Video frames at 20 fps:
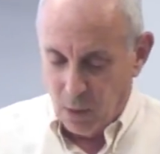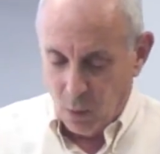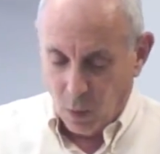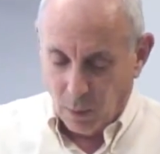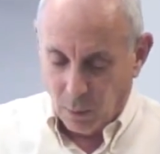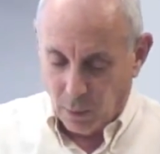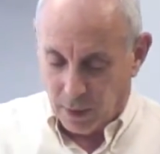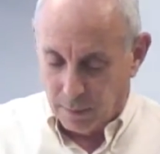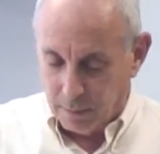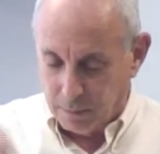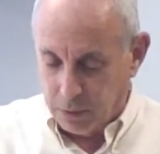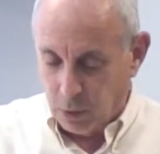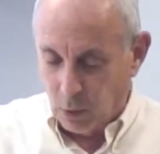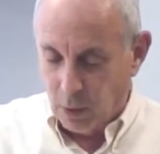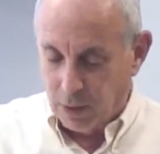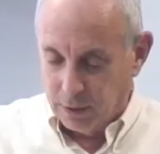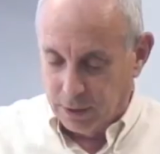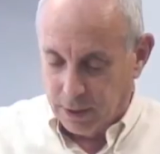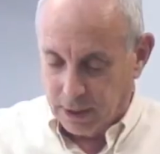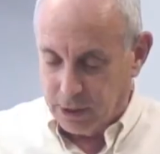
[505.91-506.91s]
where when an
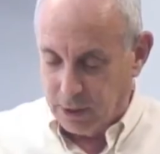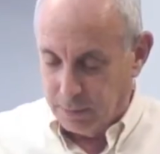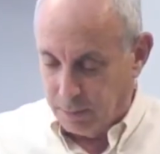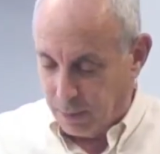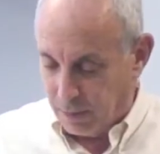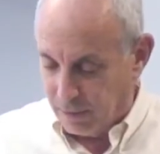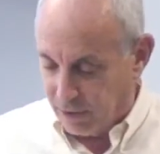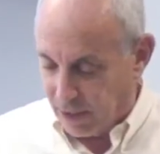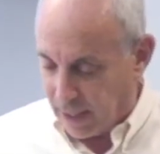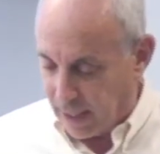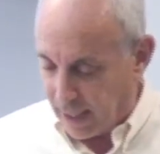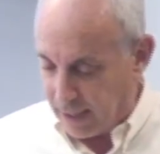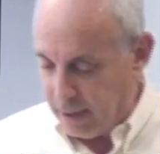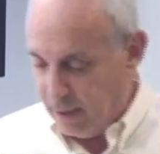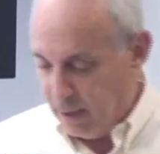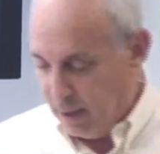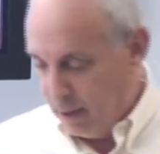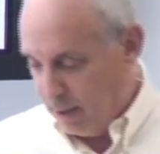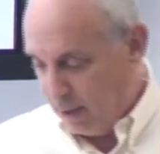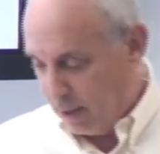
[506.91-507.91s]
employer doesn't provide
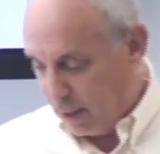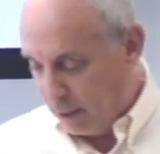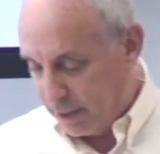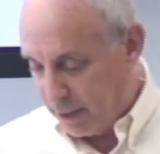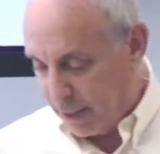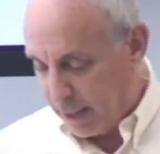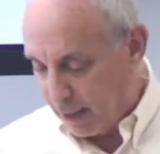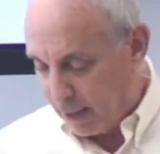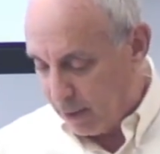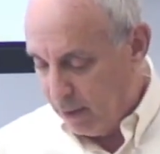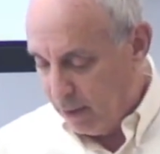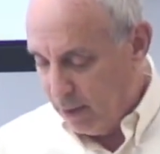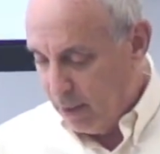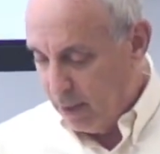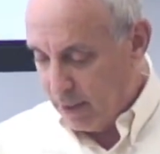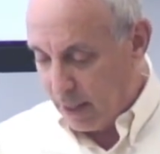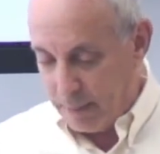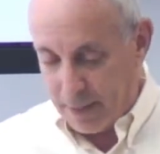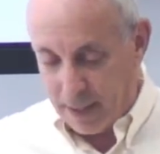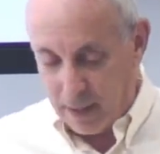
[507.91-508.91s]
health care,
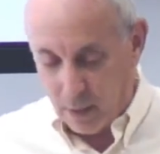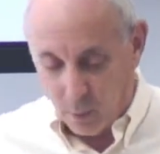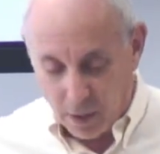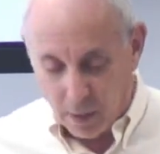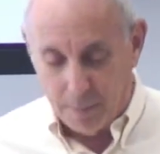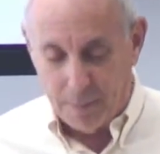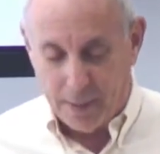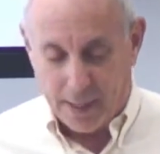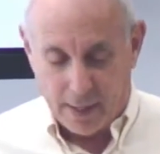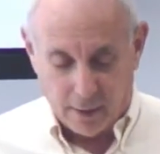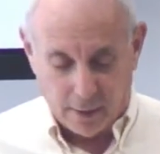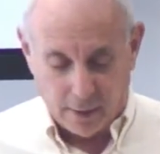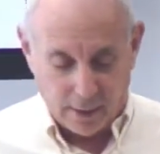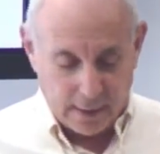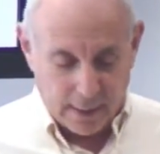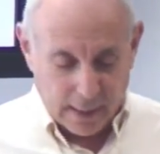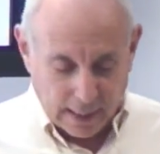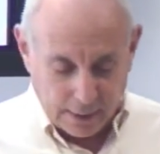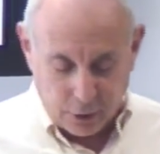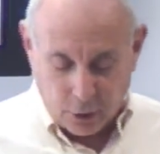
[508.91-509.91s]
they pay a real penalty,
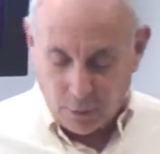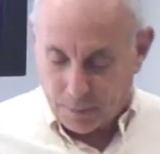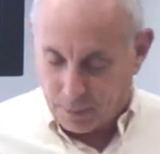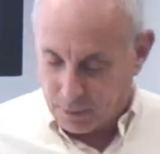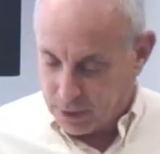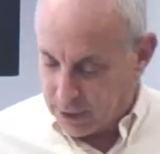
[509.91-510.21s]
not 2%,